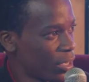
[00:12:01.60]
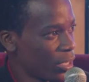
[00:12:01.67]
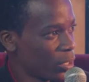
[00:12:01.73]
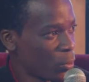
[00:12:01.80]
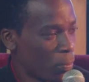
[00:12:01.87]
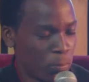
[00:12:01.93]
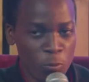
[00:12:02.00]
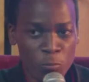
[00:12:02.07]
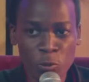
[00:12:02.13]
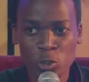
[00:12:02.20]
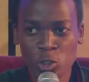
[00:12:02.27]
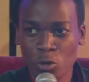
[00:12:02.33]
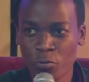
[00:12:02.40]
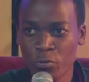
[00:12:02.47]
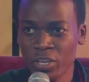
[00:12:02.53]
You prove
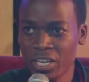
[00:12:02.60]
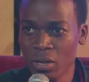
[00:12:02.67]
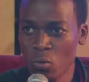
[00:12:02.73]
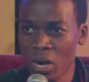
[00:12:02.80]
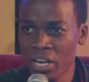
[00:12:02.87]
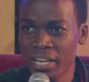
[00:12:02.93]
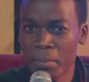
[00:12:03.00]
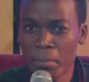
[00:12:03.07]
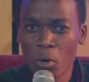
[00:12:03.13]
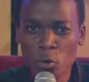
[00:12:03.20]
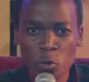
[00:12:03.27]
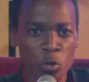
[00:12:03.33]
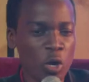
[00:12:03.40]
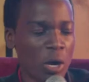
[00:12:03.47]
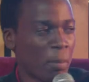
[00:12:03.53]
yourself in the word. The more
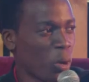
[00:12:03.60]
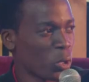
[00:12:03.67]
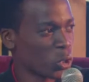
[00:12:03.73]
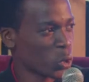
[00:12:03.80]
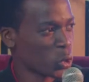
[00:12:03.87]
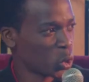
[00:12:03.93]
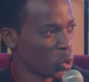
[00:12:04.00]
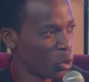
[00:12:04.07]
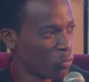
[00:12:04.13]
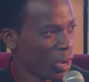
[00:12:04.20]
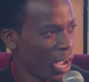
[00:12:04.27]
you know about yourself